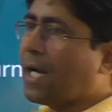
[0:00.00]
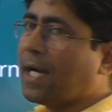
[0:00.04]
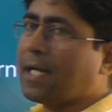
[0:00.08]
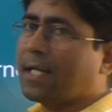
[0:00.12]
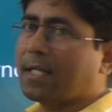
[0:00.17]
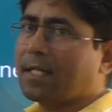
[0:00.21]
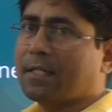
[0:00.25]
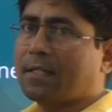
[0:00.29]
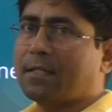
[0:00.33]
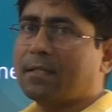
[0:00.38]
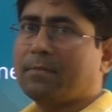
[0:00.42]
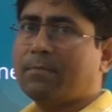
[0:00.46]

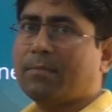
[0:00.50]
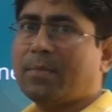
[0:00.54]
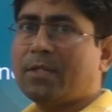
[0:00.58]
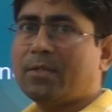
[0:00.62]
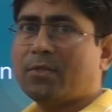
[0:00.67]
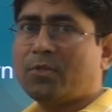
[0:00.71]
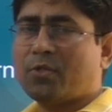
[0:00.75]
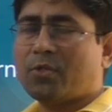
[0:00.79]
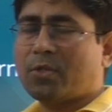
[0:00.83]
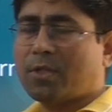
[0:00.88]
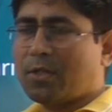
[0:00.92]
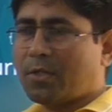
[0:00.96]
child.
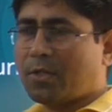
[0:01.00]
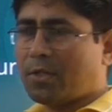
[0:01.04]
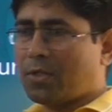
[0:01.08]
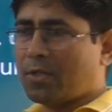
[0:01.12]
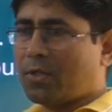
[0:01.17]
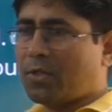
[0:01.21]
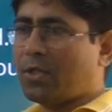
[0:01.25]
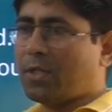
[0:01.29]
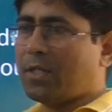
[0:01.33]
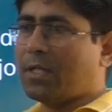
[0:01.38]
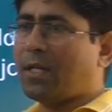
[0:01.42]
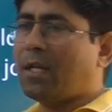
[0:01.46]
Means
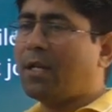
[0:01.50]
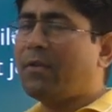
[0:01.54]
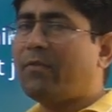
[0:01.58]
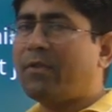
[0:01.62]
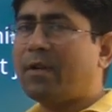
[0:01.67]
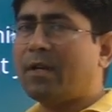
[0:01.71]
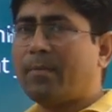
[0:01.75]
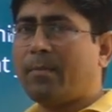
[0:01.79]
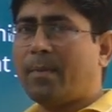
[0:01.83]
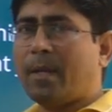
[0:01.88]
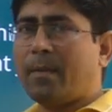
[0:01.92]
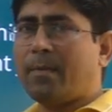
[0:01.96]
she
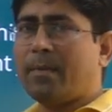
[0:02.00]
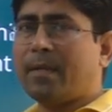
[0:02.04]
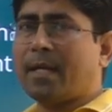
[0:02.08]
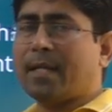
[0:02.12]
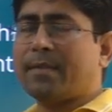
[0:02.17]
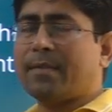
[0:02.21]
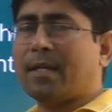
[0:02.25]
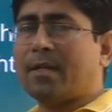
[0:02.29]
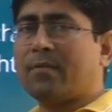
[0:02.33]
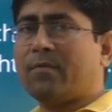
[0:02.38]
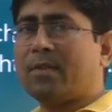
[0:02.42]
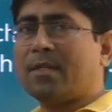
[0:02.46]
delivered a baby
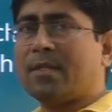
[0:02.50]
and that